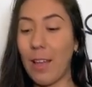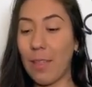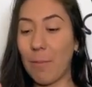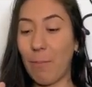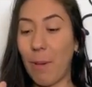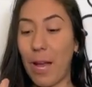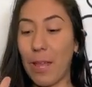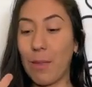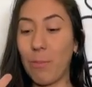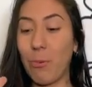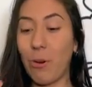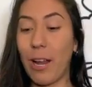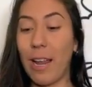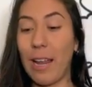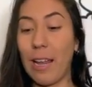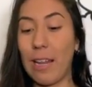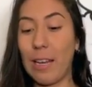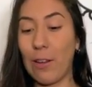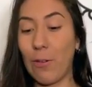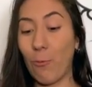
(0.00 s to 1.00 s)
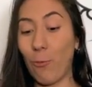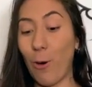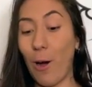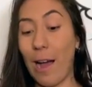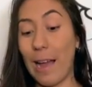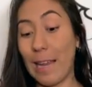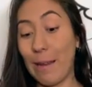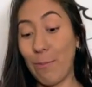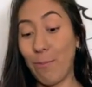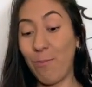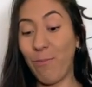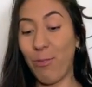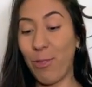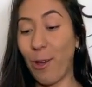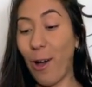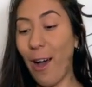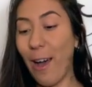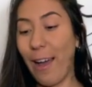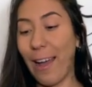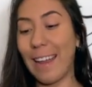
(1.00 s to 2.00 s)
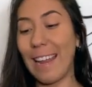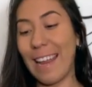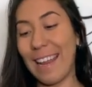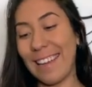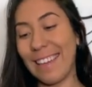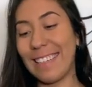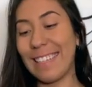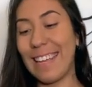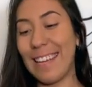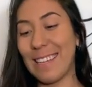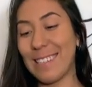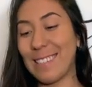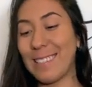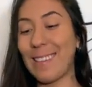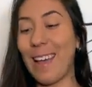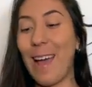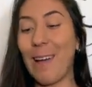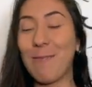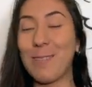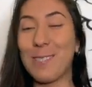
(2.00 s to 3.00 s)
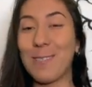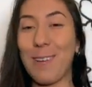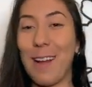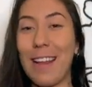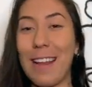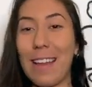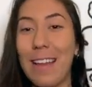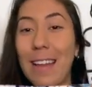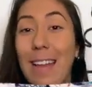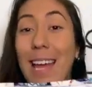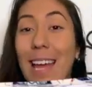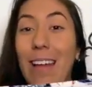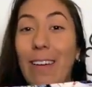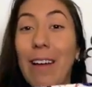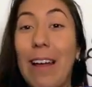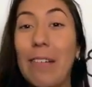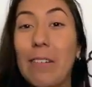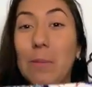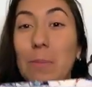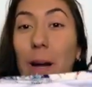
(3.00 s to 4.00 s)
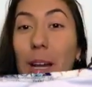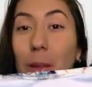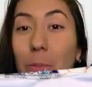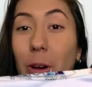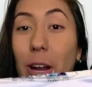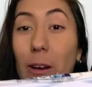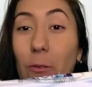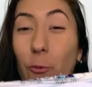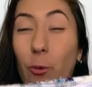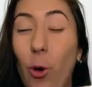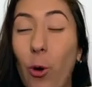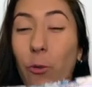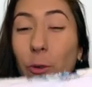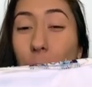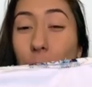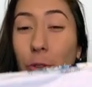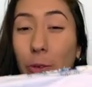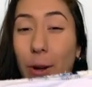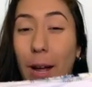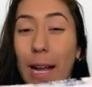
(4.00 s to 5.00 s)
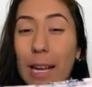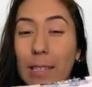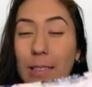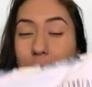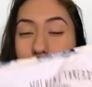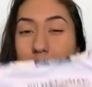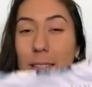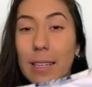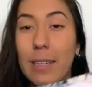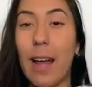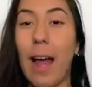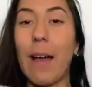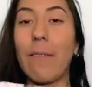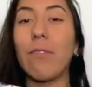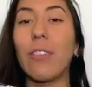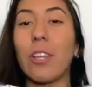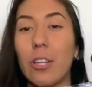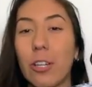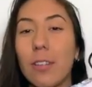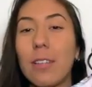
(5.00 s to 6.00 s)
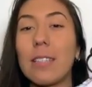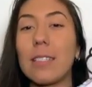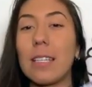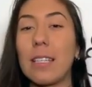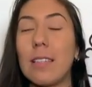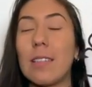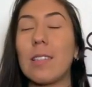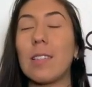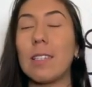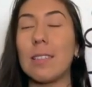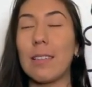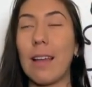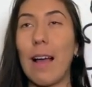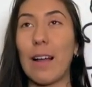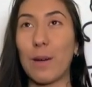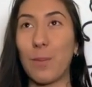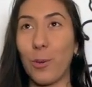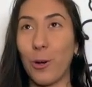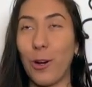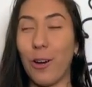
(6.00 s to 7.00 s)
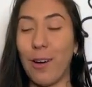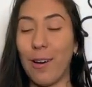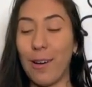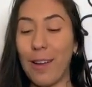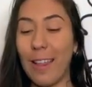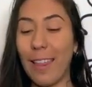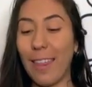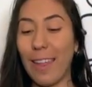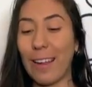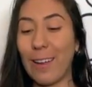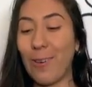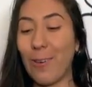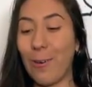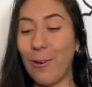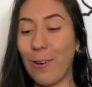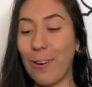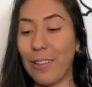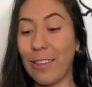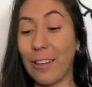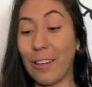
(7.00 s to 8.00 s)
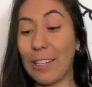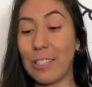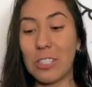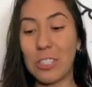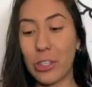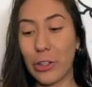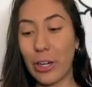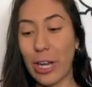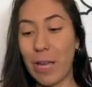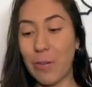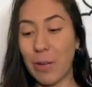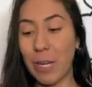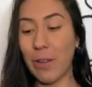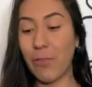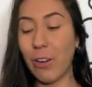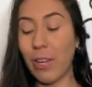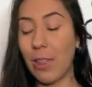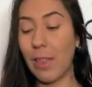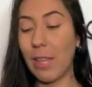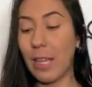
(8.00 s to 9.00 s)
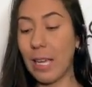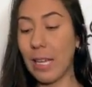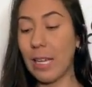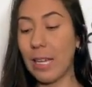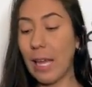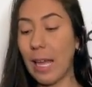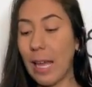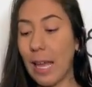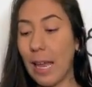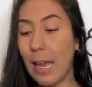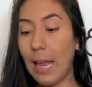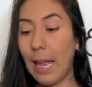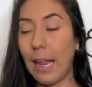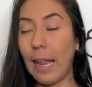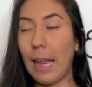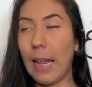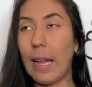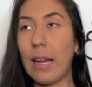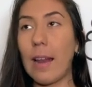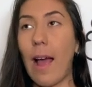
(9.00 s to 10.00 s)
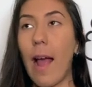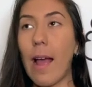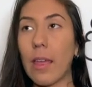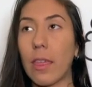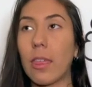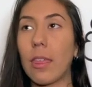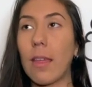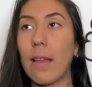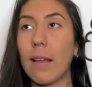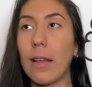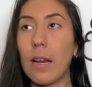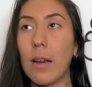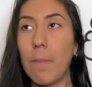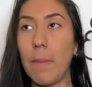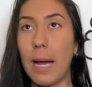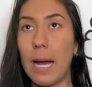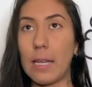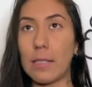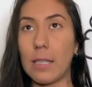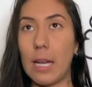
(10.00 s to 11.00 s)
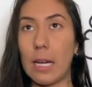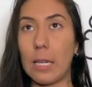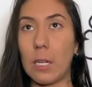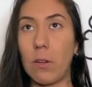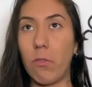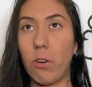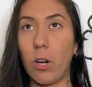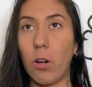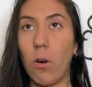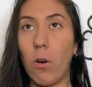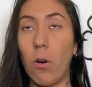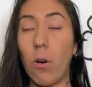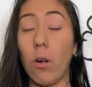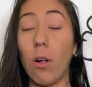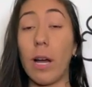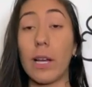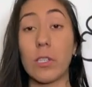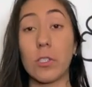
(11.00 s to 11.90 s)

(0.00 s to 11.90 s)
by the brand, well, I thought, and yes, I was right, it was by the brand Woven Threads, because like I've literally seen this exact bra like on their Instagram and everything. And I think in a past activewear haul